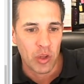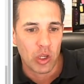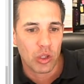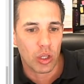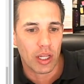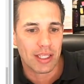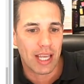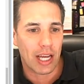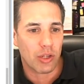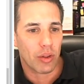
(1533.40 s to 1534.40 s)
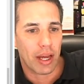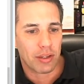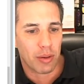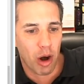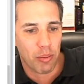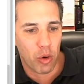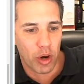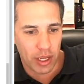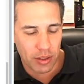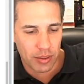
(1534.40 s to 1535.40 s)
So let's schedule that tomorrow
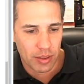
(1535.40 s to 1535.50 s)
morning.